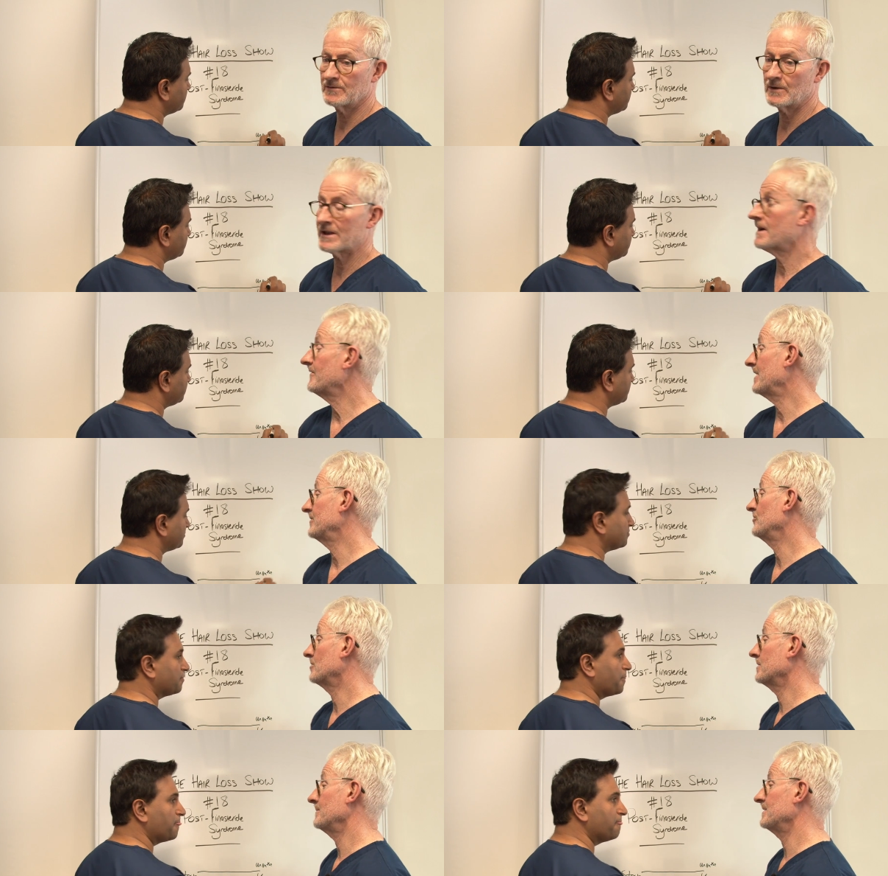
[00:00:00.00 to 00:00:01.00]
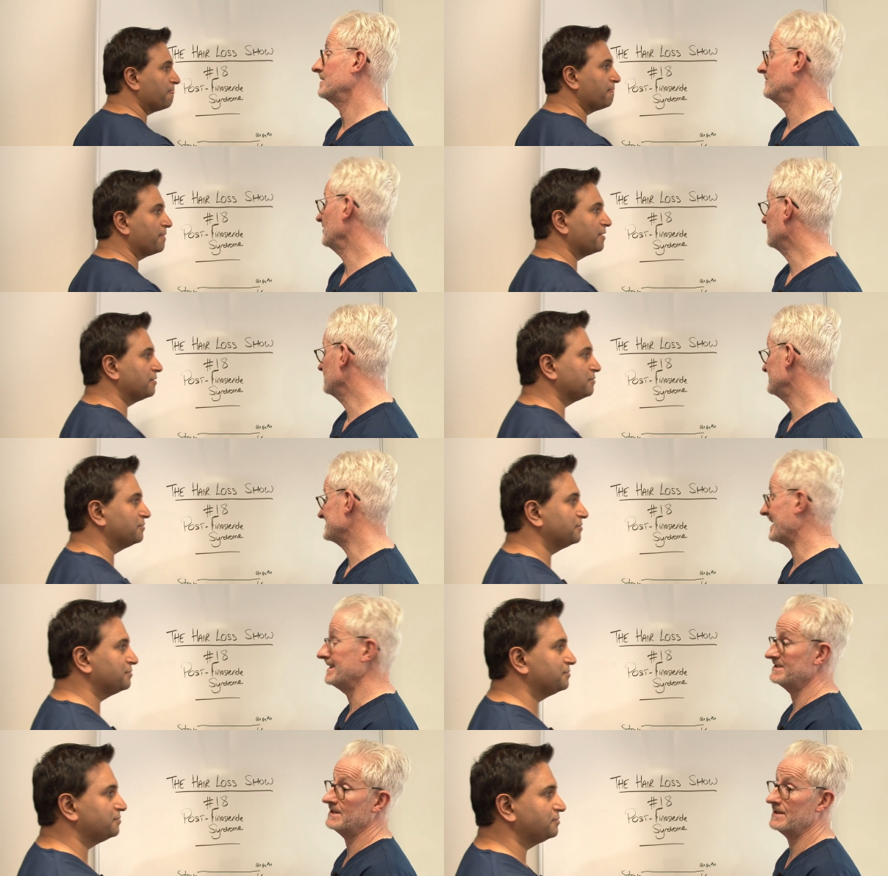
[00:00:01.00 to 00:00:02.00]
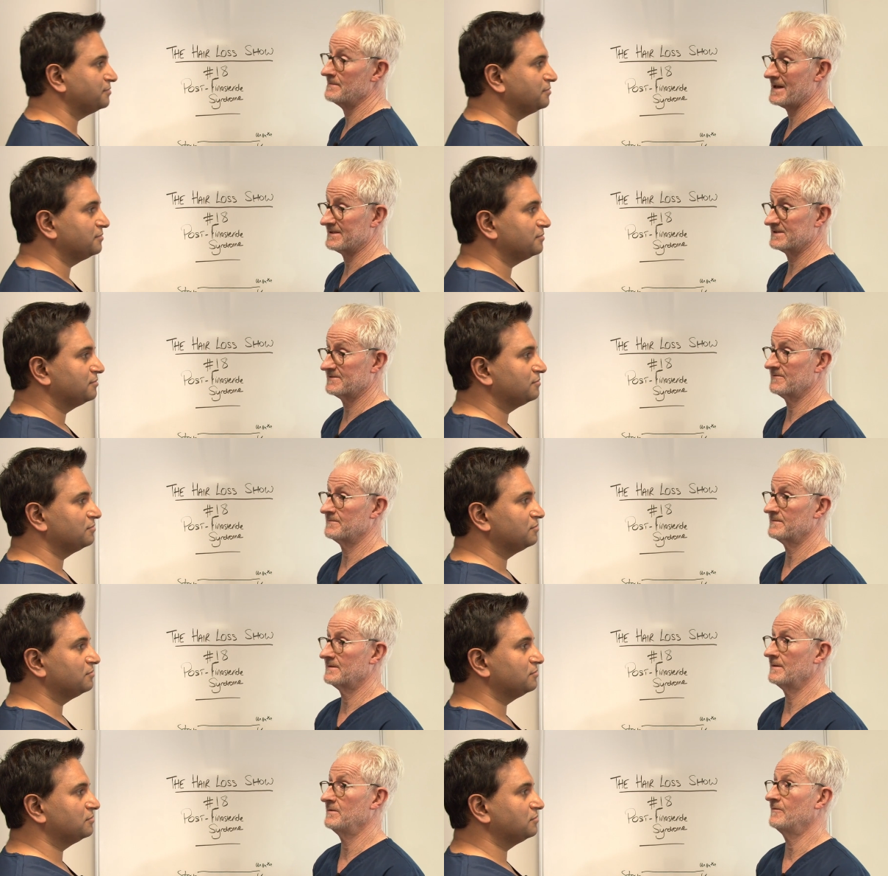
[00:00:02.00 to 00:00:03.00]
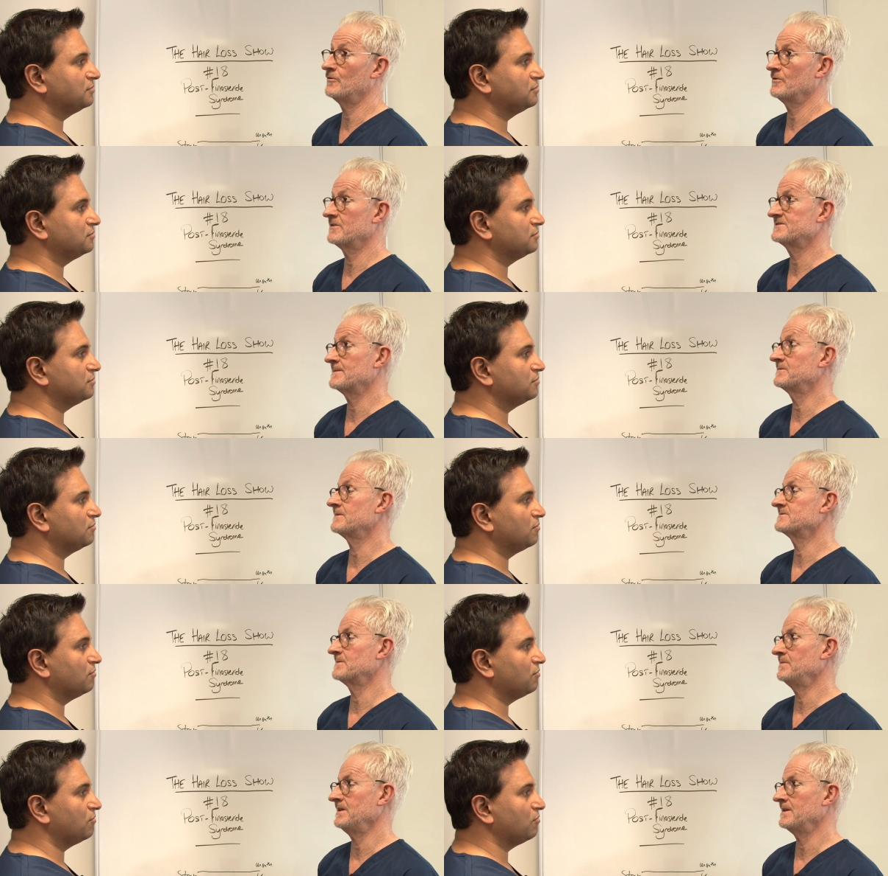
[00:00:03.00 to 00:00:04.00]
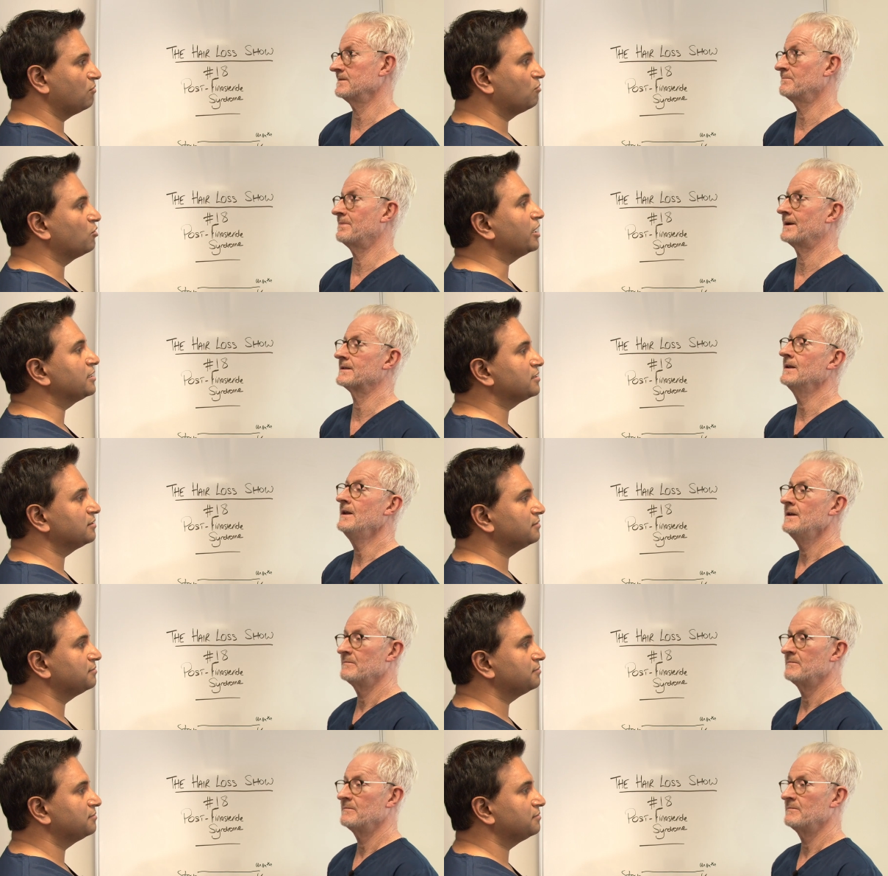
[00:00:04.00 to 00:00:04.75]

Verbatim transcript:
Speaker 1: uh, one I've had documented, Vikram, is 18 months from the, before the symptoms appeared. Right.